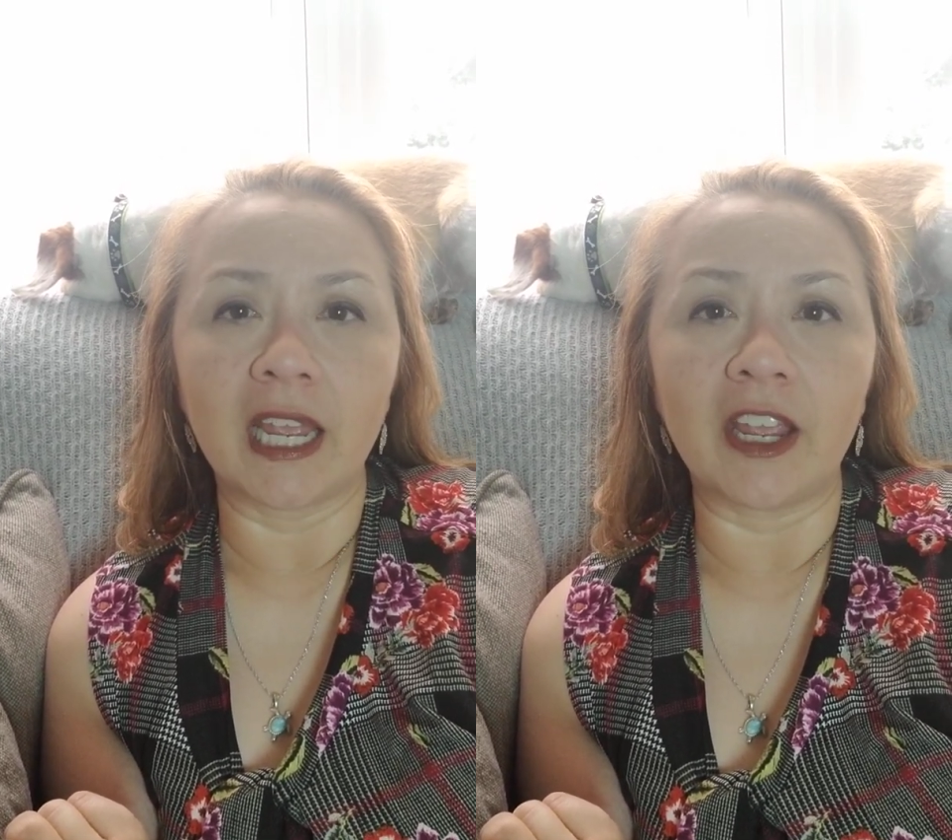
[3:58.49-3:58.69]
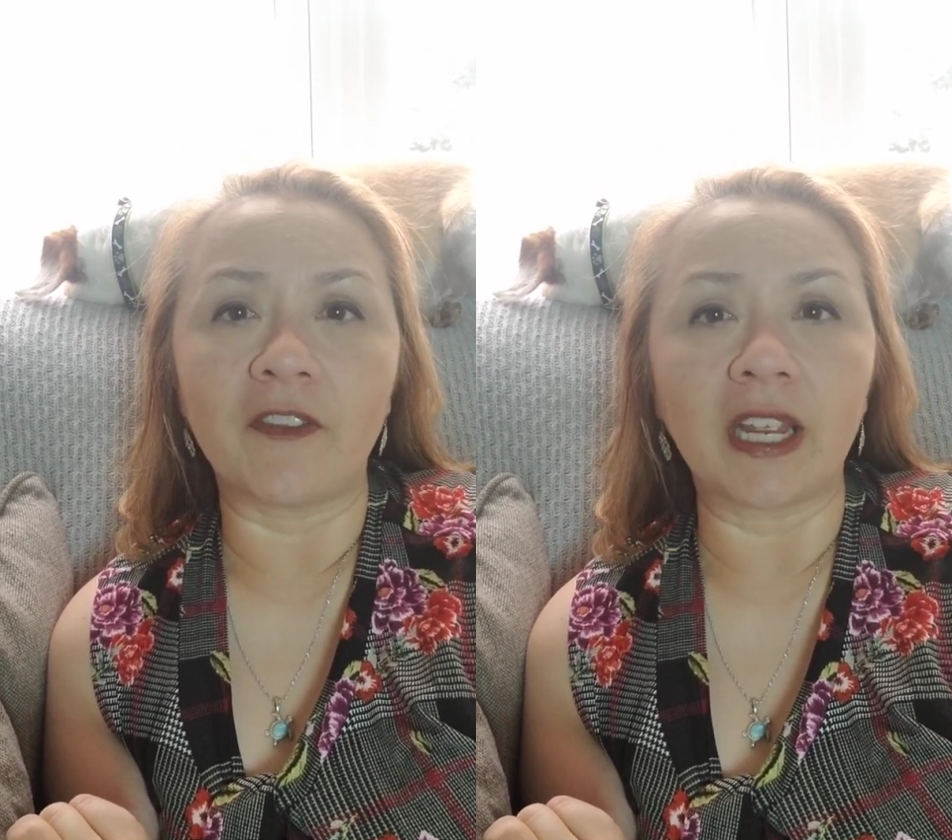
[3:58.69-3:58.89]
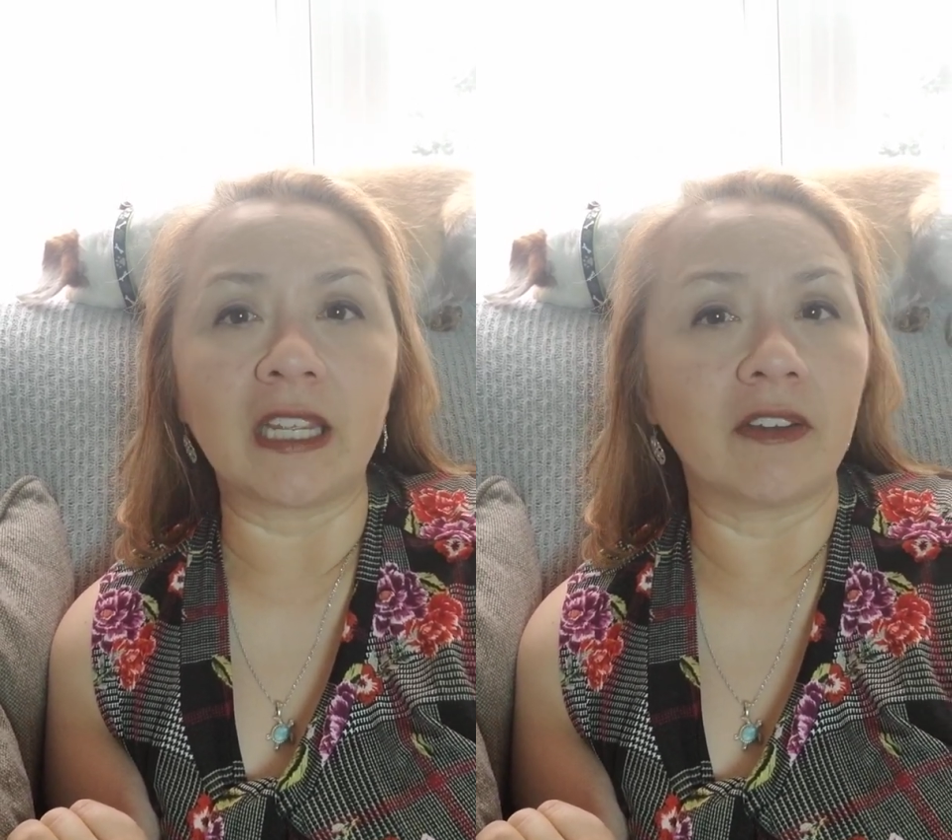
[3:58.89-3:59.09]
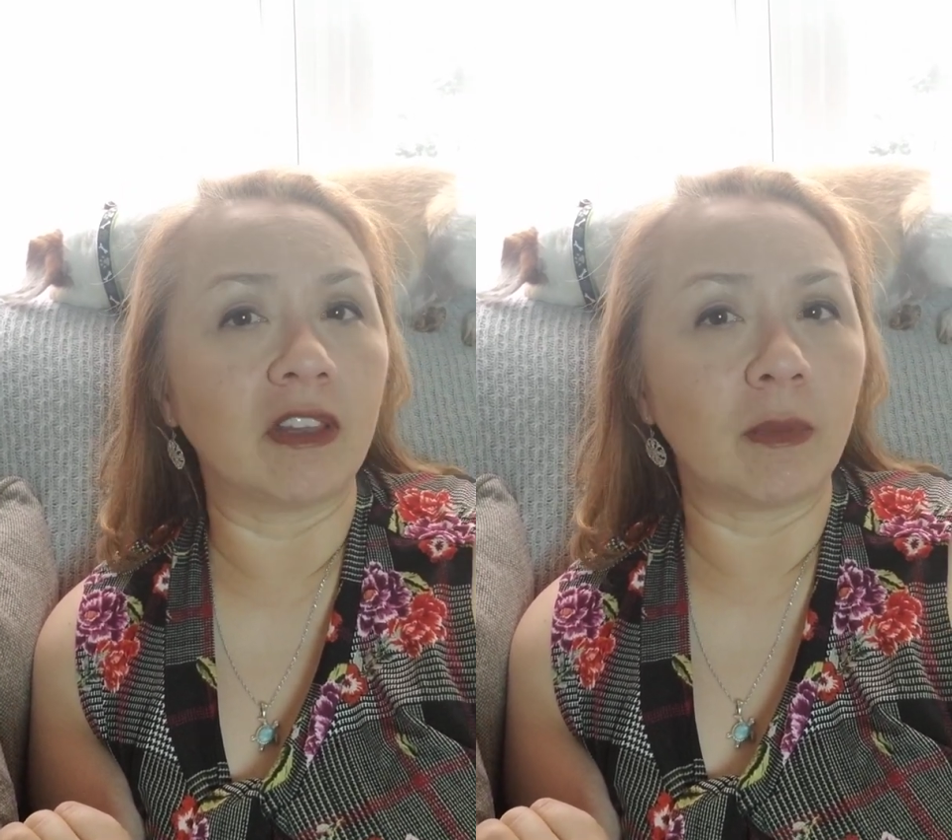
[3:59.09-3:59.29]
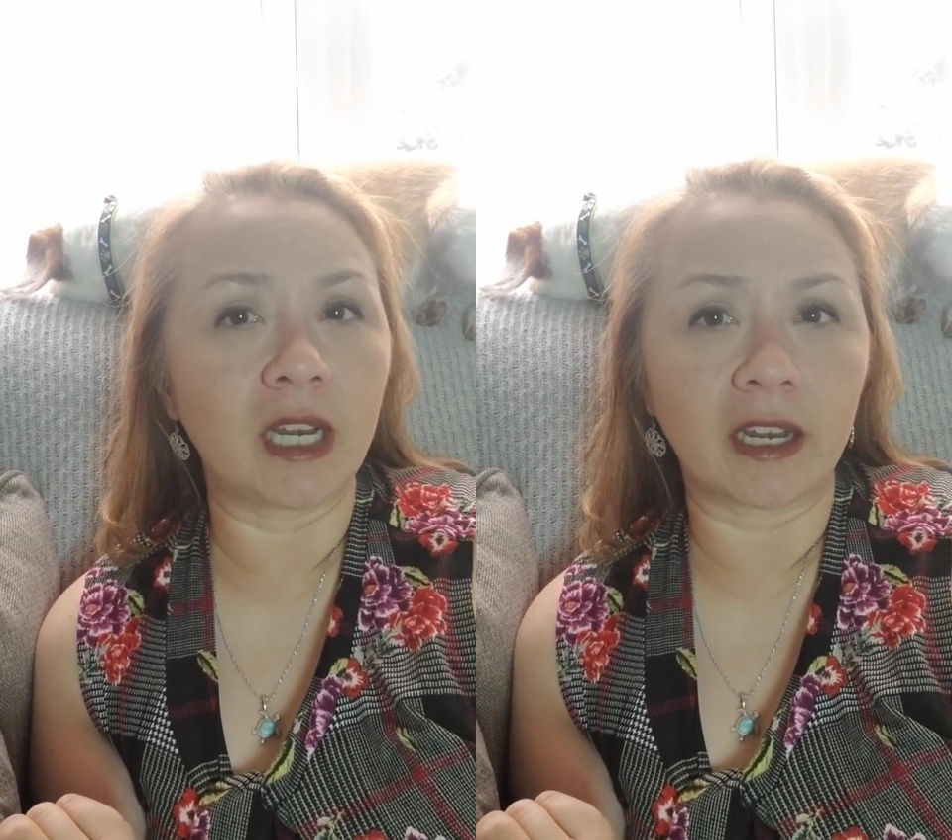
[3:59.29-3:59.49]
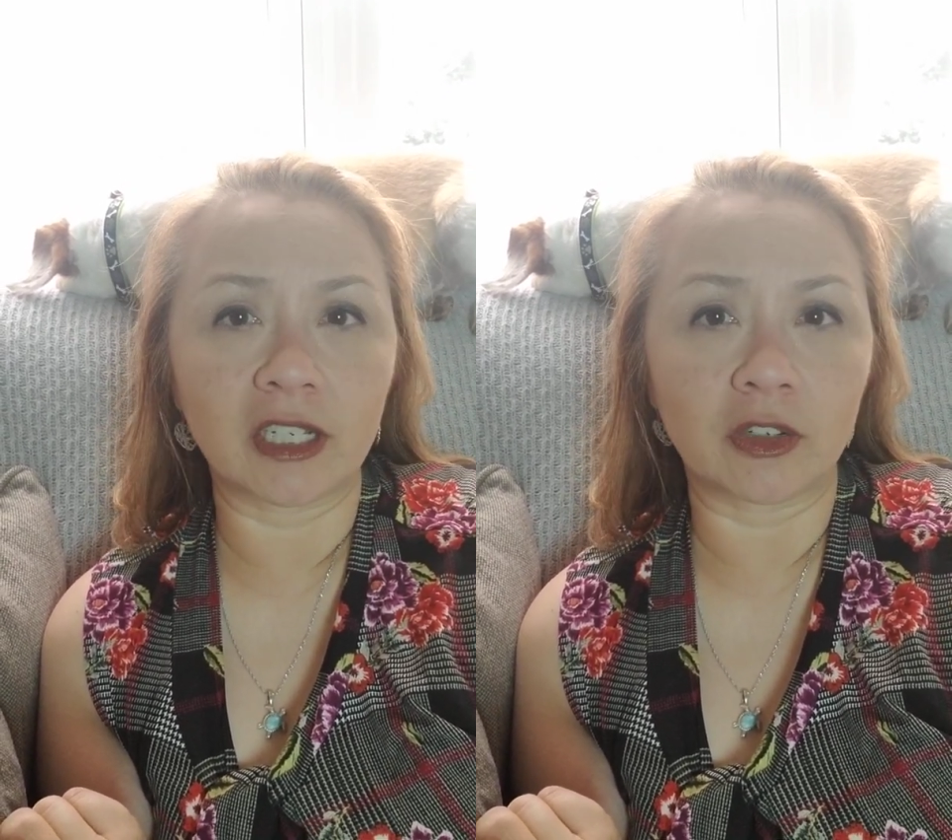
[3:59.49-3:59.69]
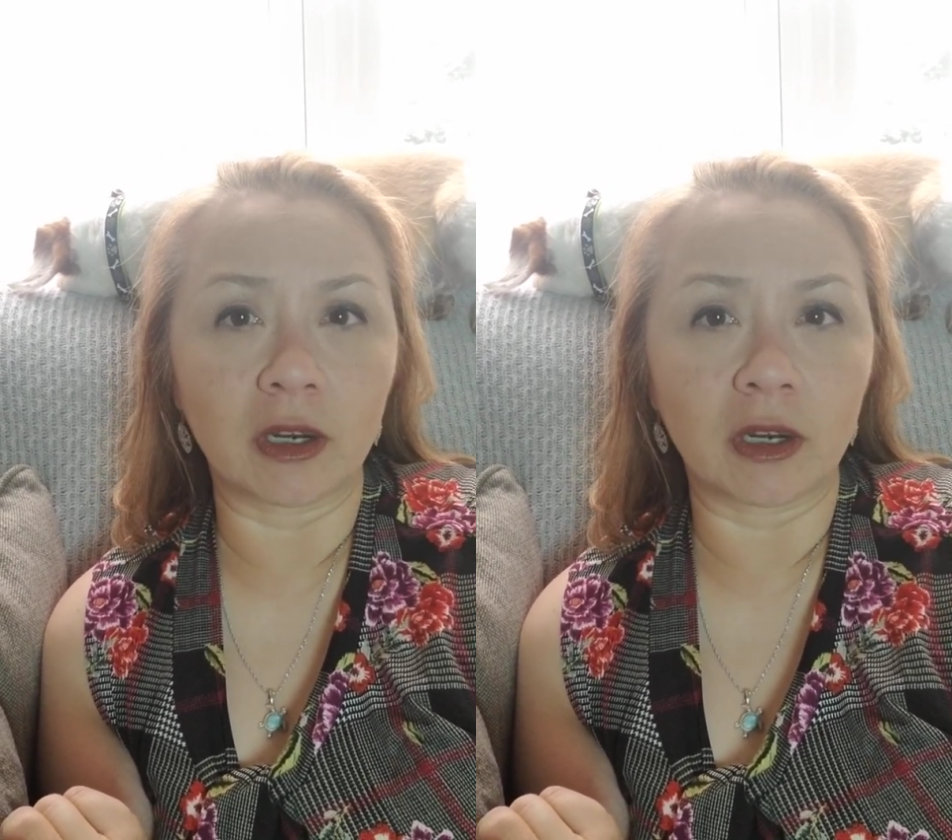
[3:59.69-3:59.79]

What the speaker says: If I give them an extra